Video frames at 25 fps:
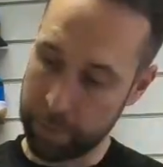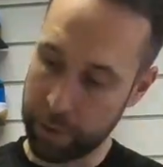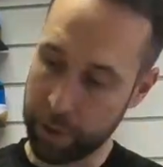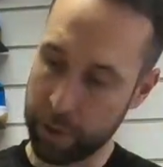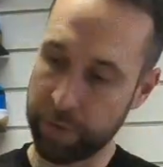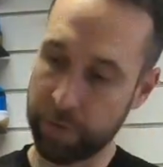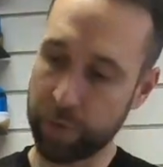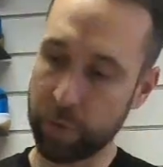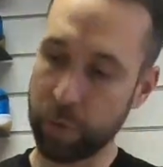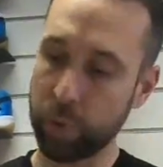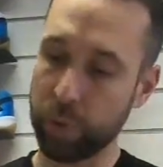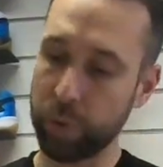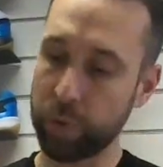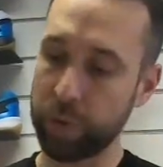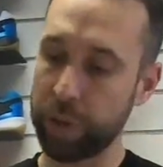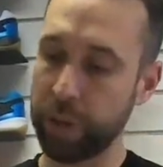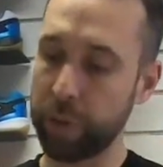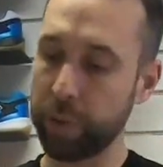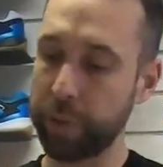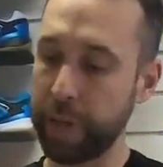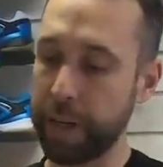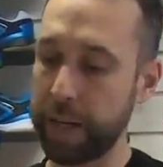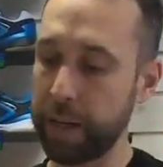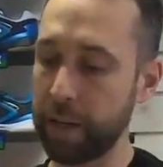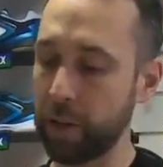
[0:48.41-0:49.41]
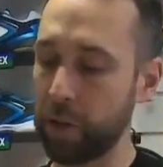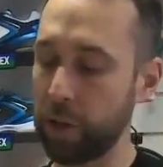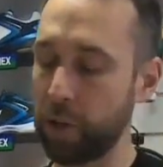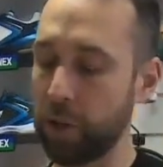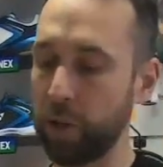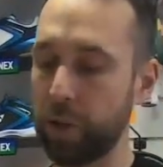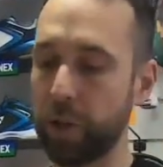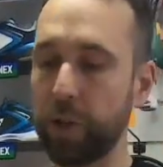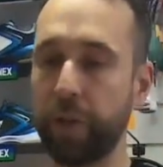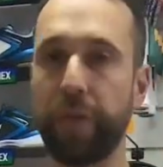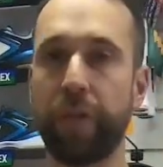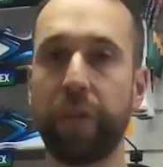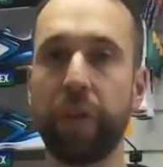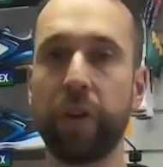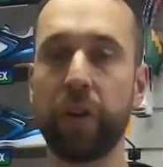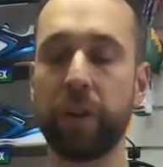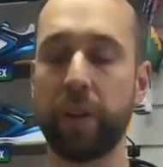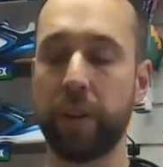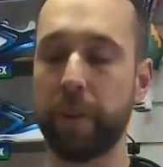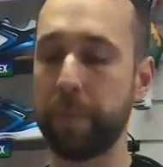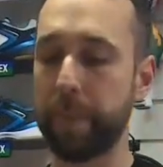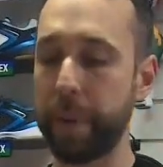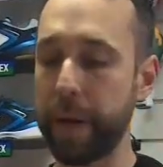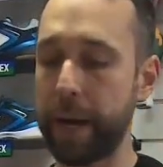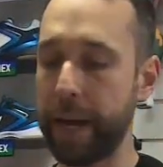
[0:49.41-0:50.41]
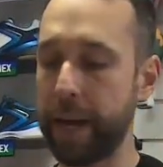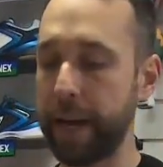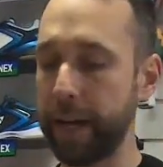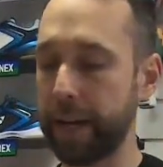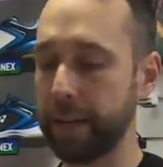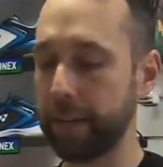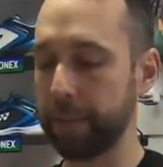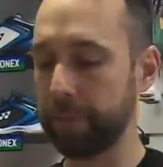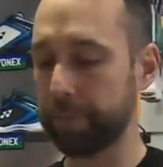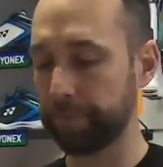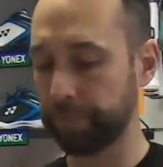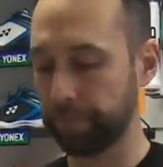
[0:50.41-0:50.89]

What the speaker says: You've also then got the front of the bag.